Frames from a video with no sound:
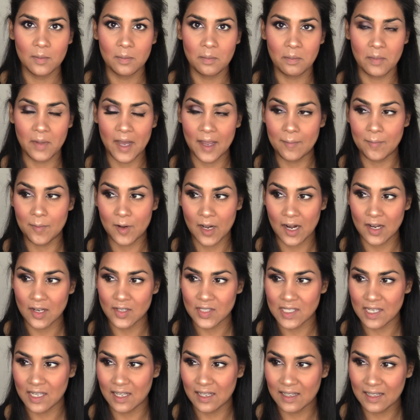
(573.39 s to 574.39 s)
my
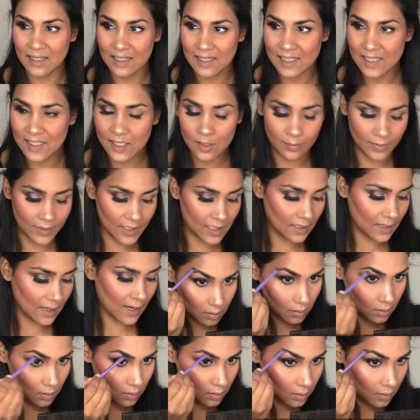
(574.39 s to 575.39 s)
brows a little bit
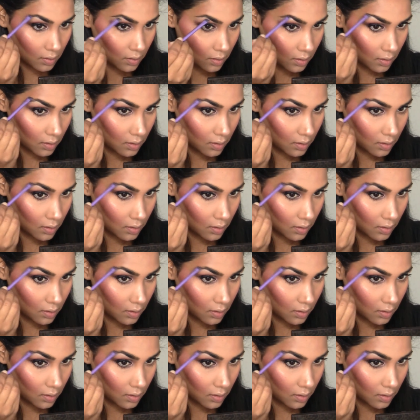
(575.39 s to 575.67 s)
and I